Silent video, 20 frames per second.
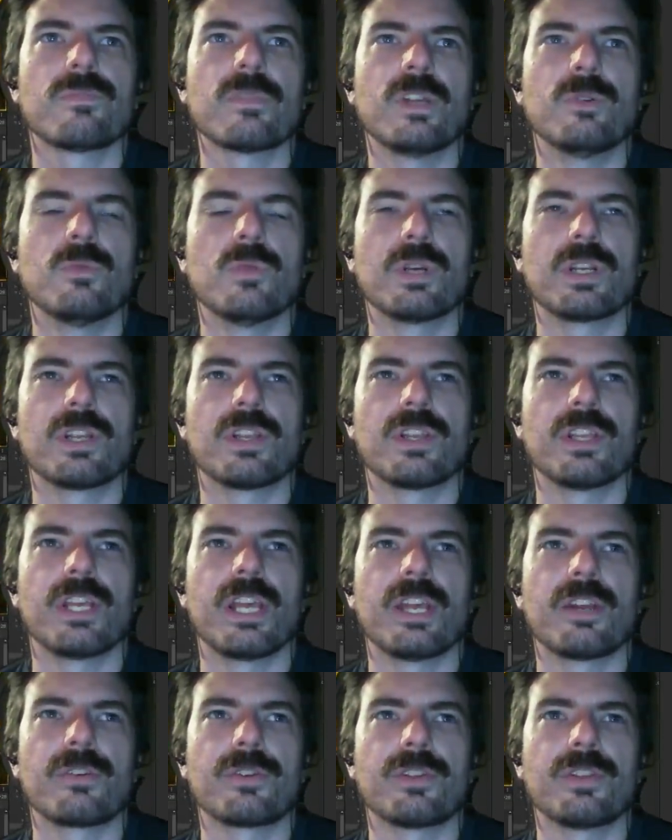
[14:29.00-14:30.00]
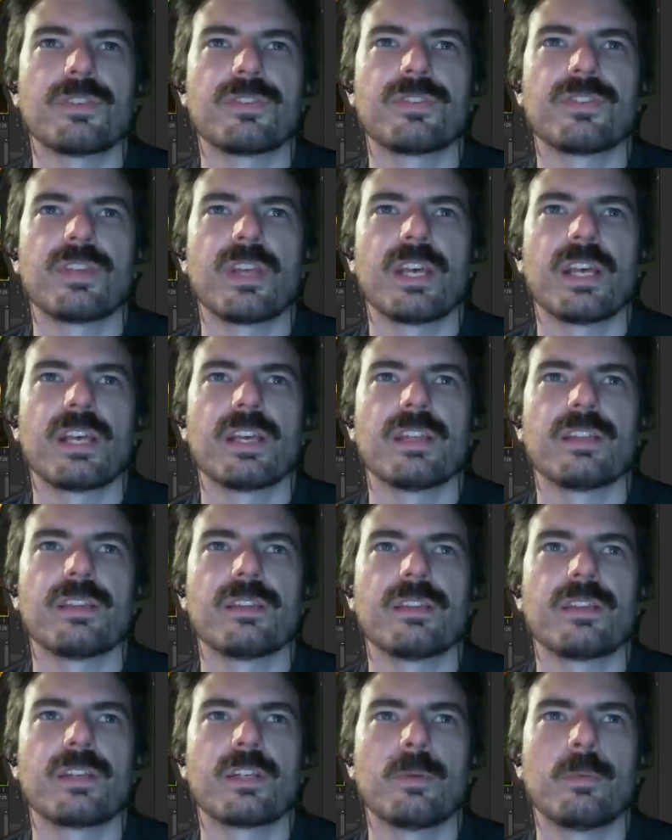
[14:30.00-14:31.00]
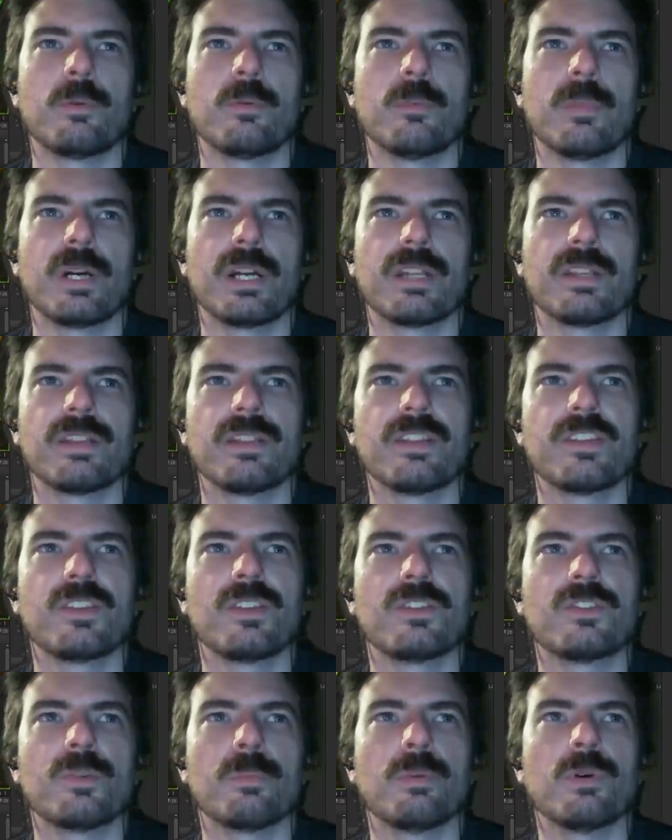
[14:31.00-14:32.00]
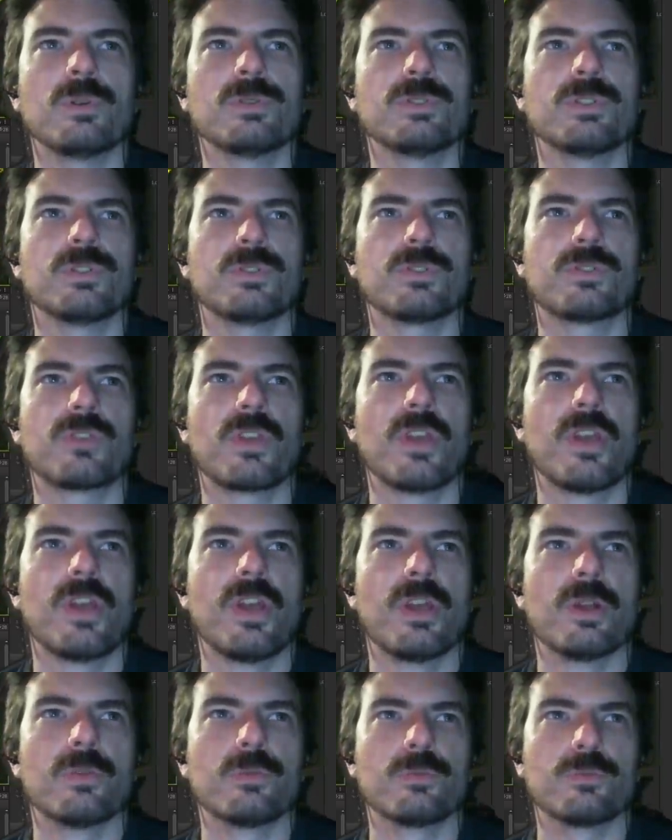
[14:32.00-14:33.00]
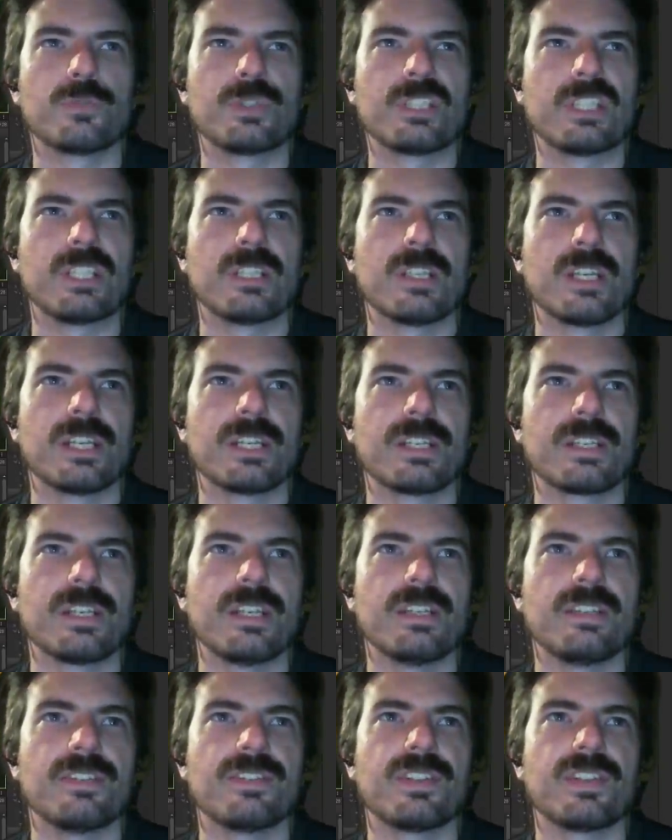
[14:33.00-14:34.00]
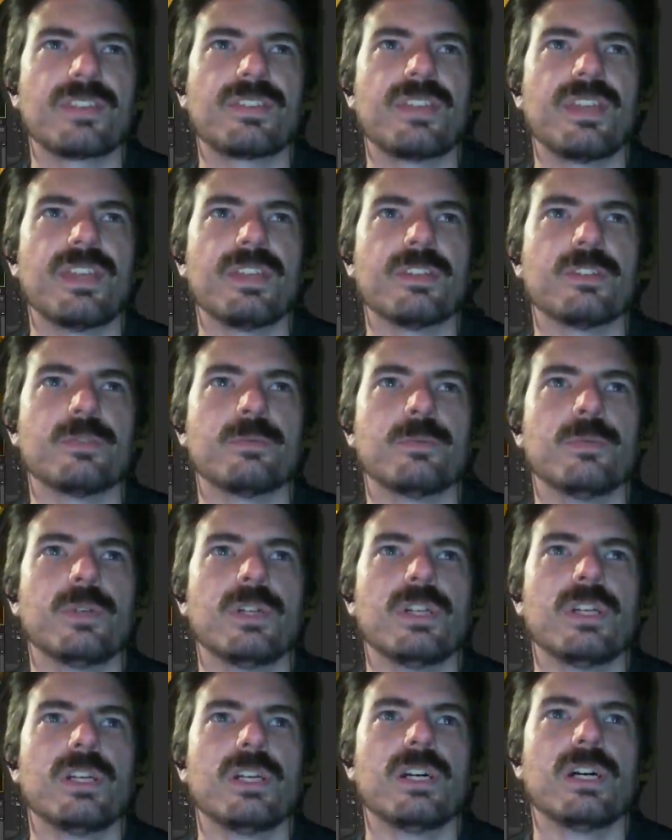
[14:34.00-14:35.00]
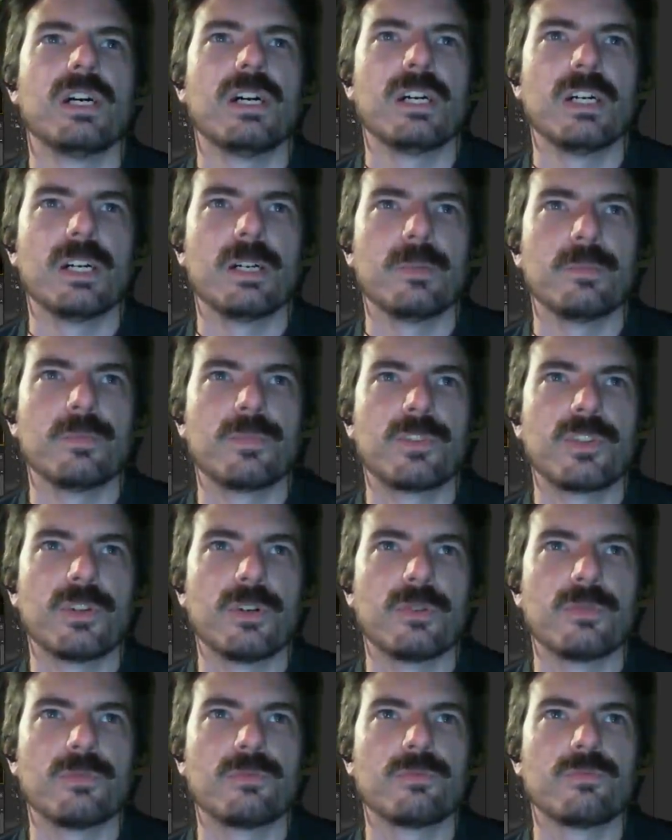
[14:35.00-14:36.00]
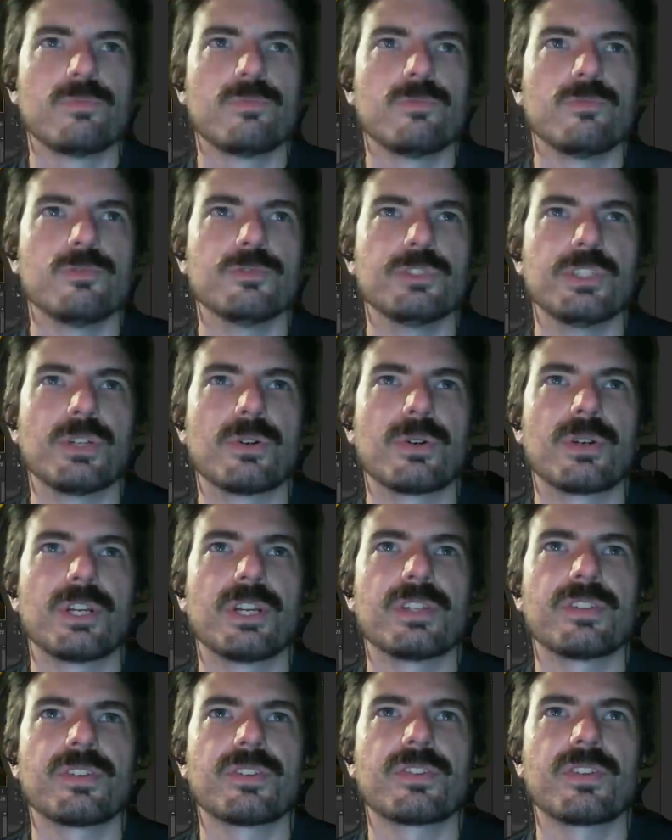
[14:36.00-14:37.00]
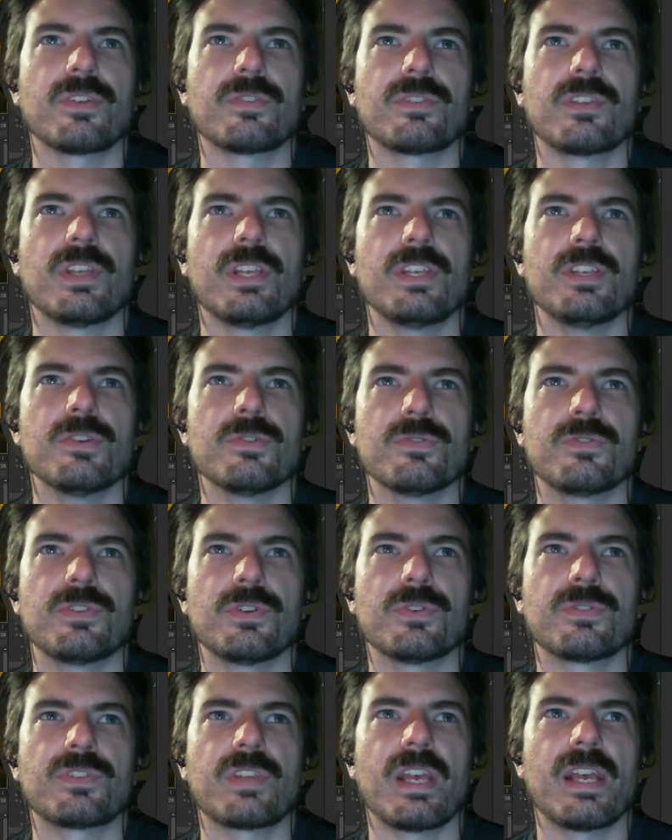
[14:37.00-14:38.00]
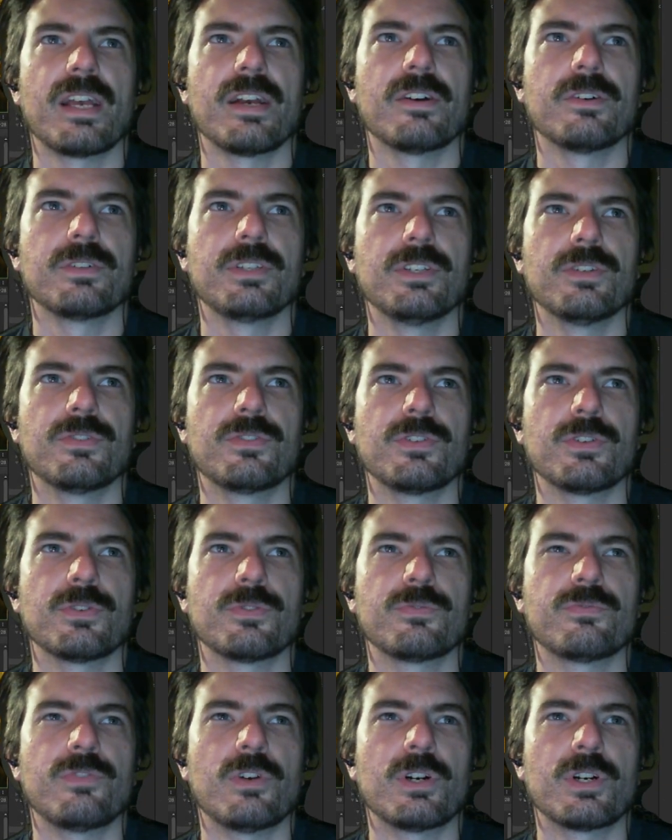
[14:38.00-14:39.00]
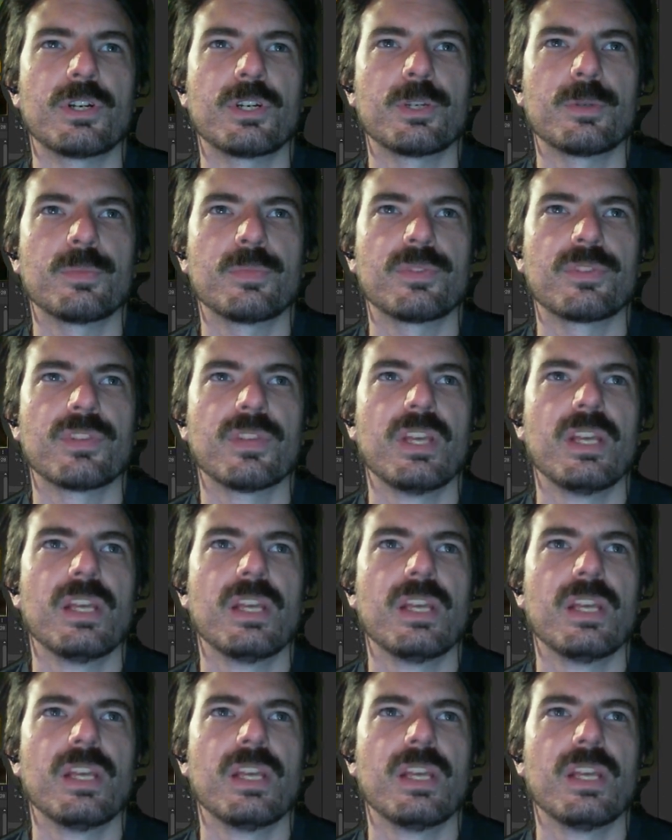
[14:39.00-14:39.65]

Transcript: One of the areas that a couple of my supporters really like is this hill. So reorient ourselves. Here's your town, here's your farms.